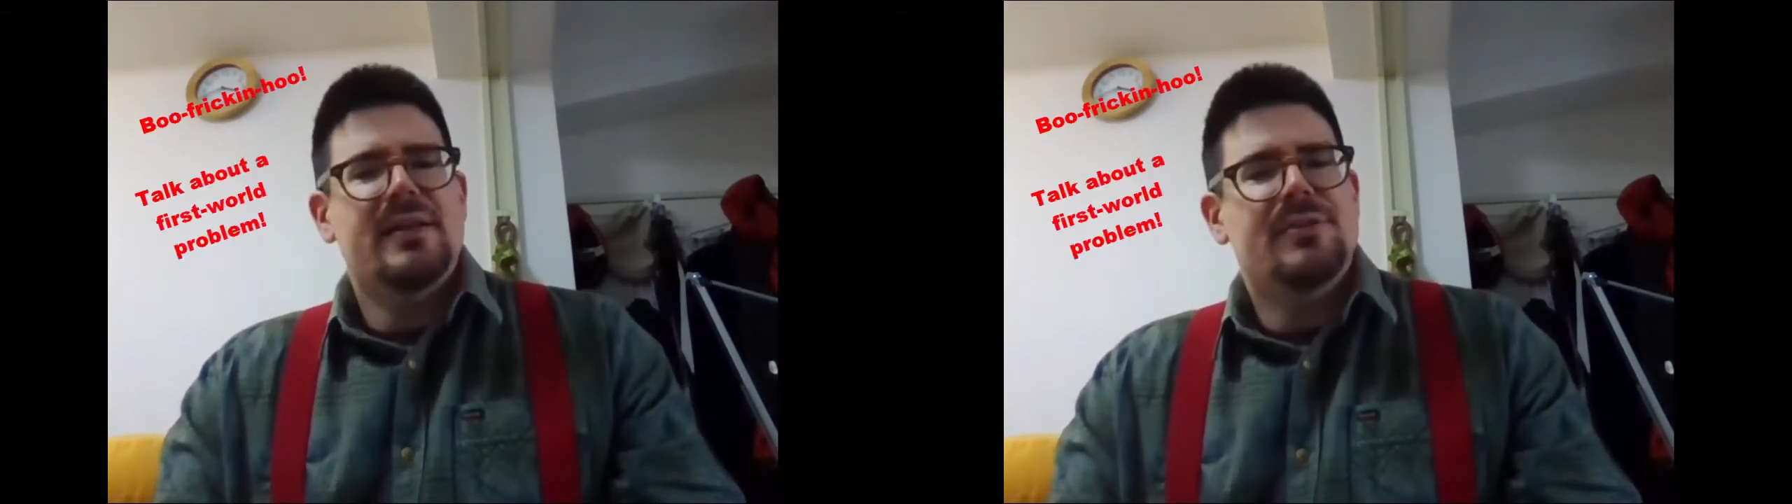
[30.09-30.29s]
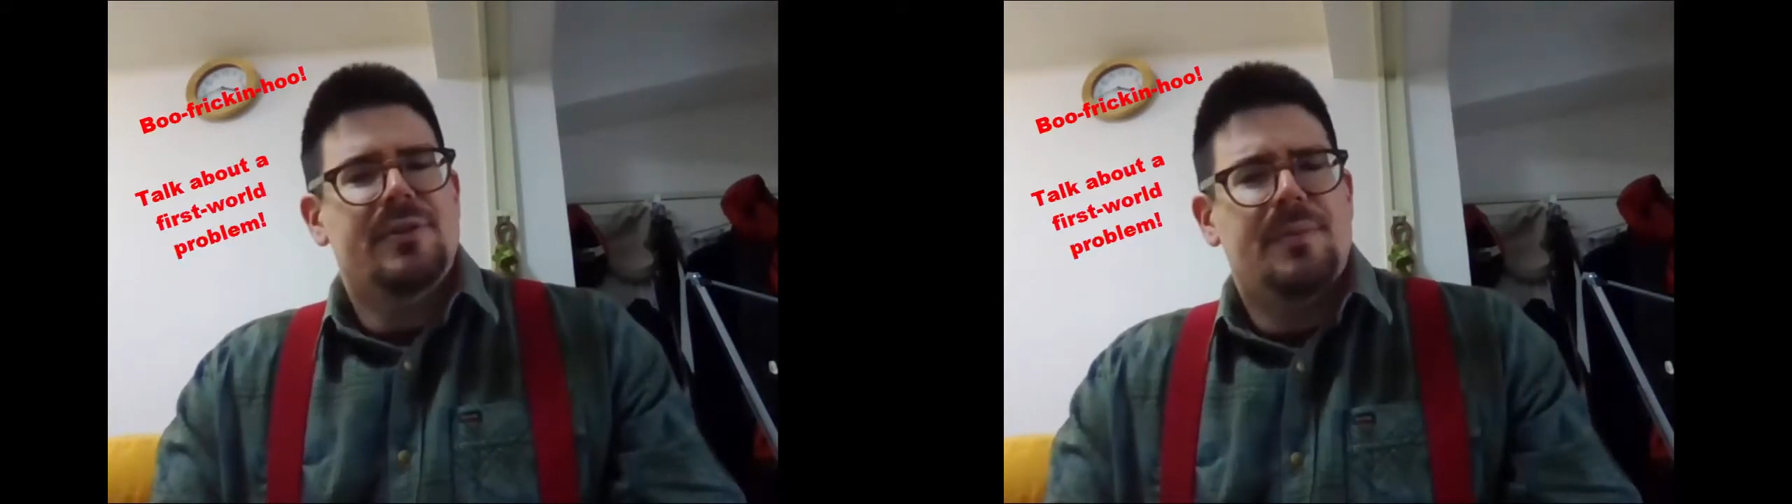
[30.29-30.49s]

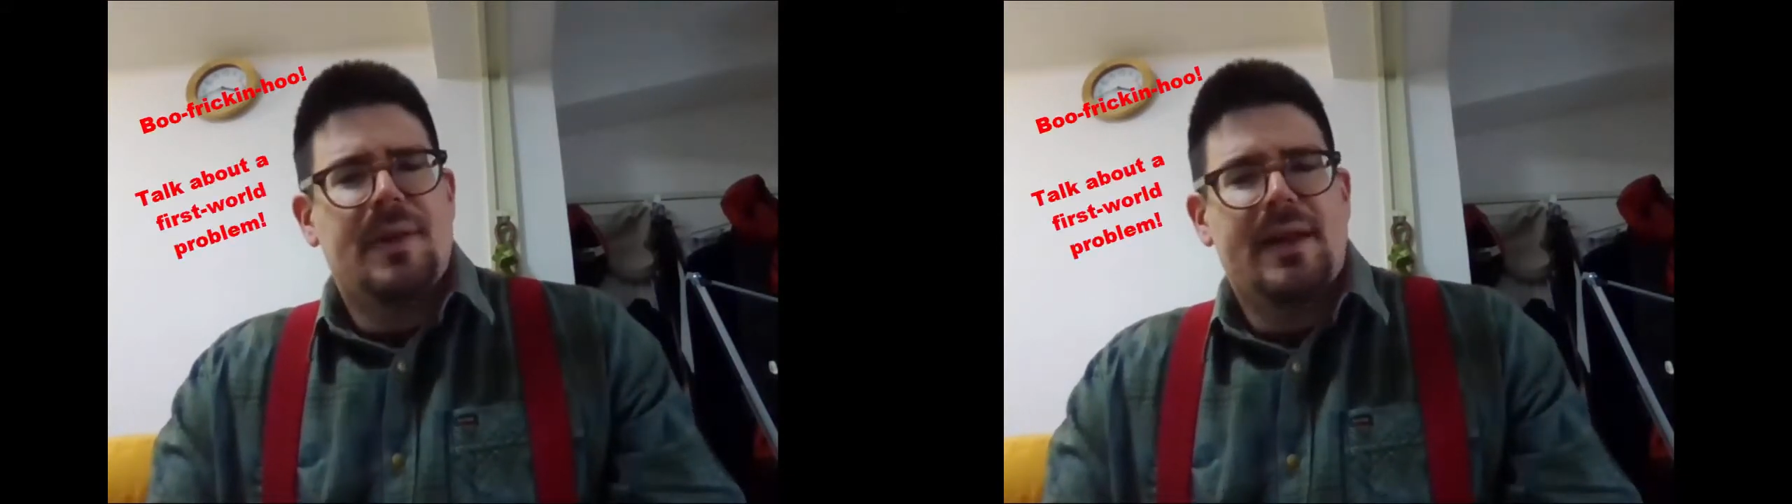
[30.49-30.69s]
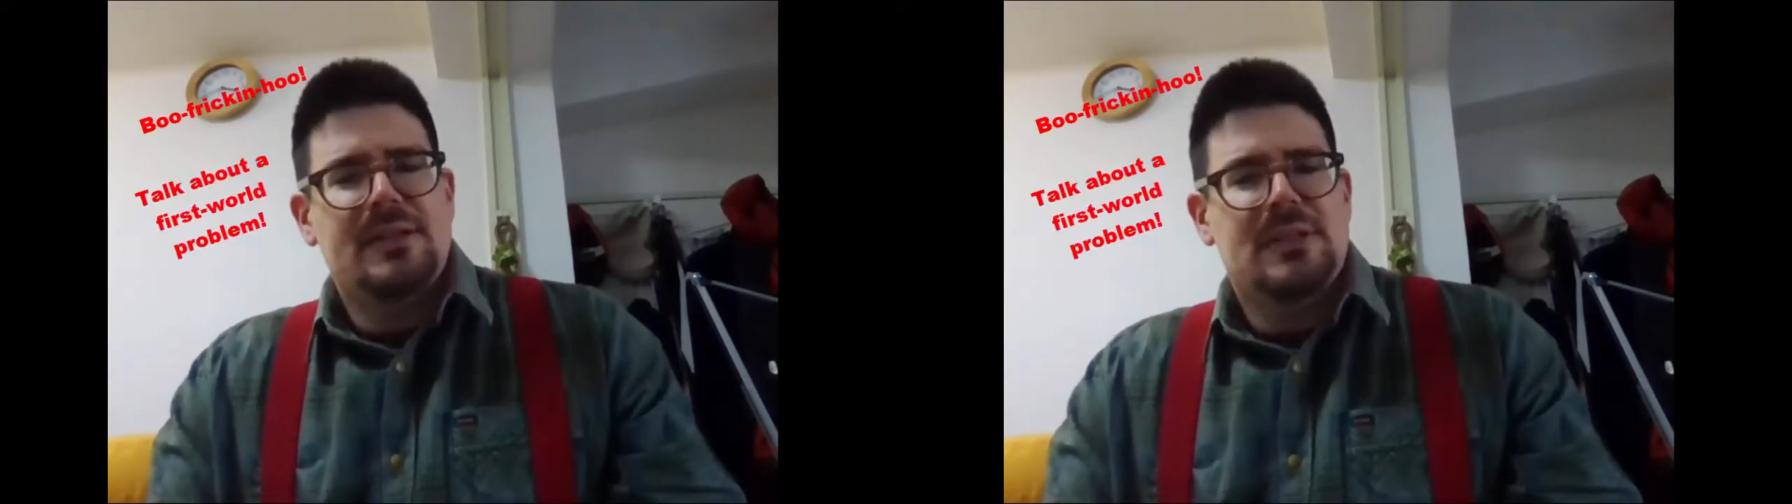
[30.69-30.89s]
or the
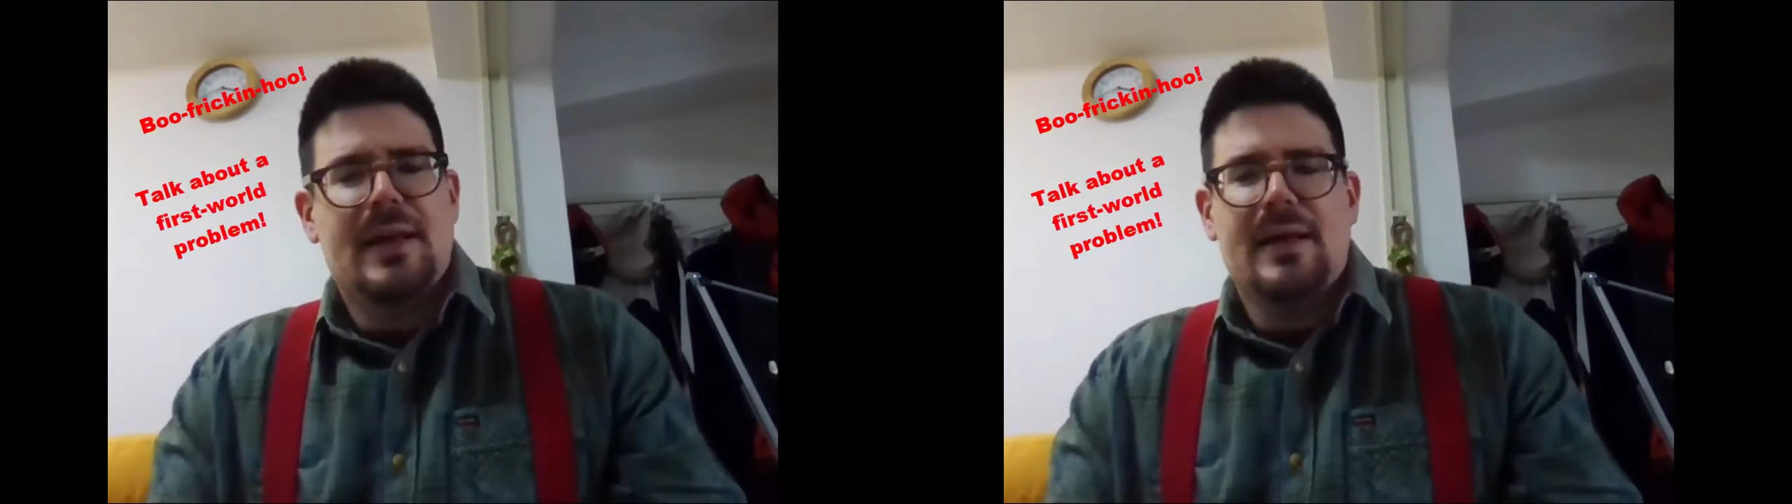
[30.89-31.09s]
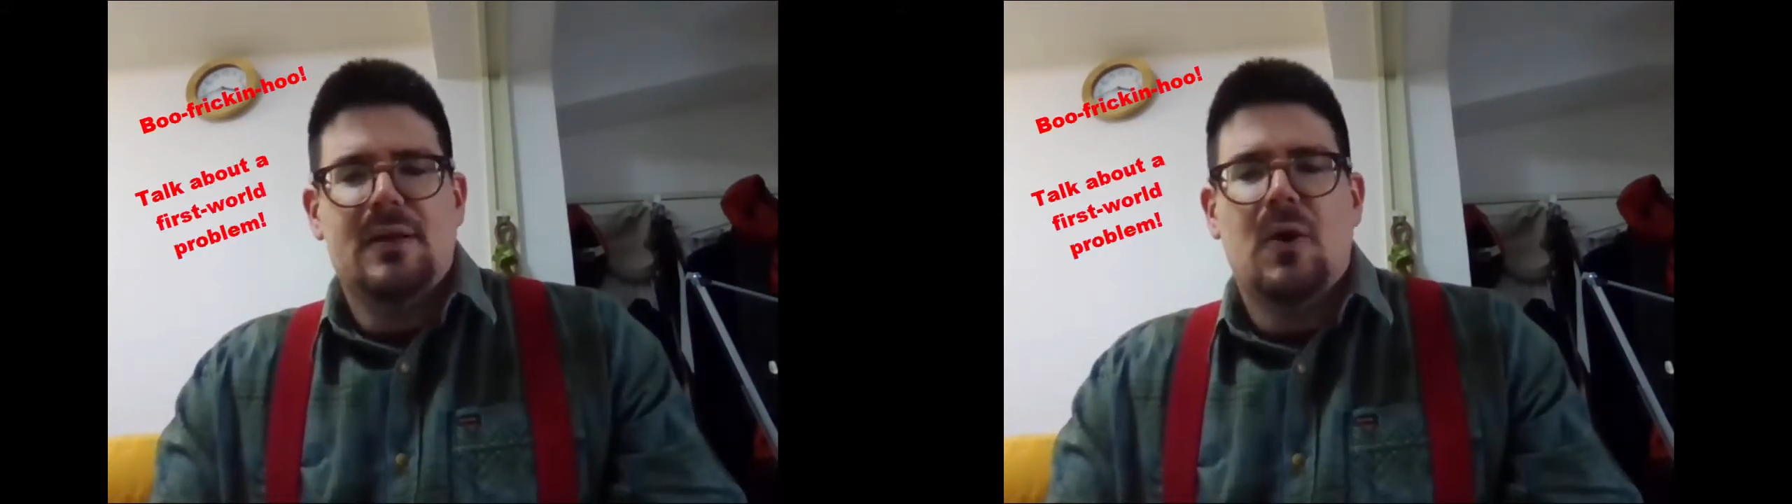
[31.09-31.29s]
package
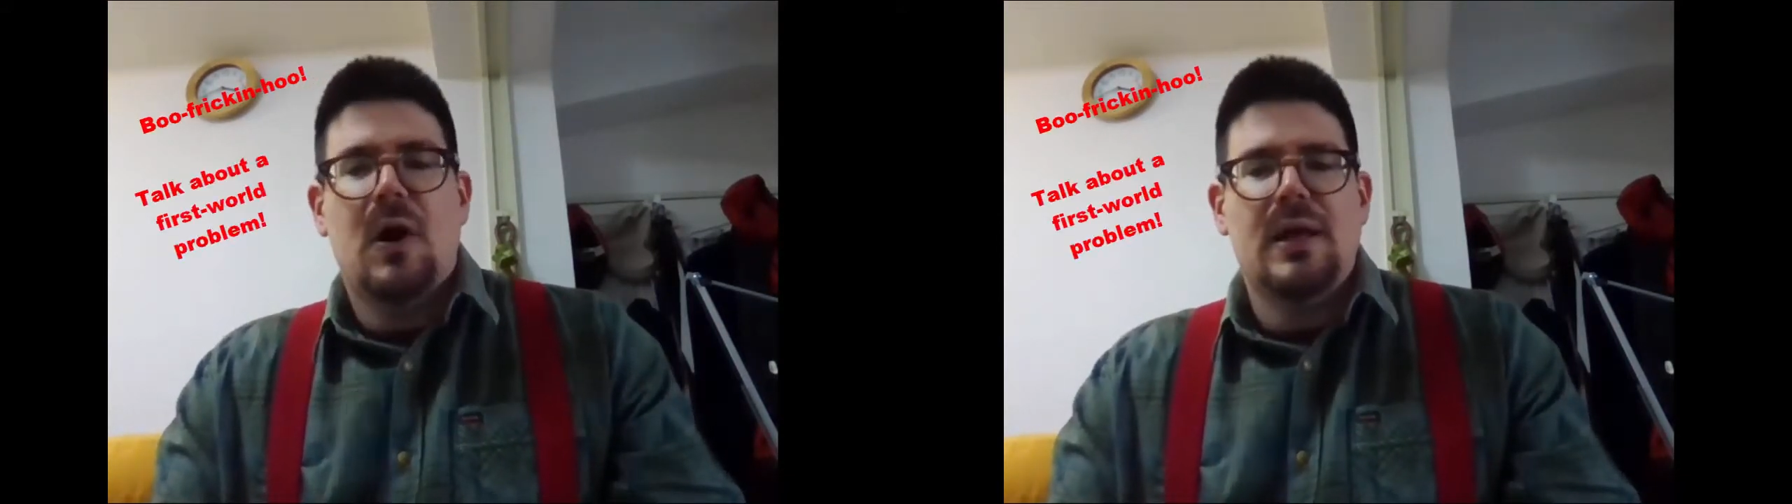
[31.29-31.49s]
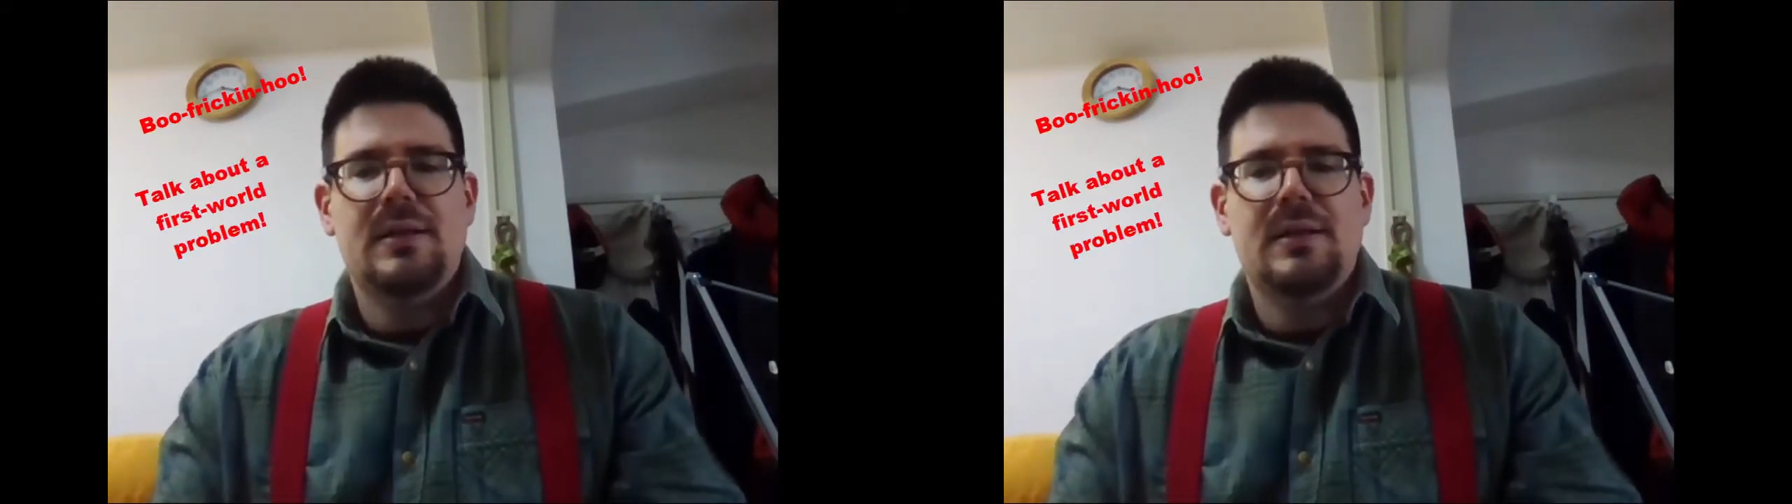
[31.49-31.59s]
got caught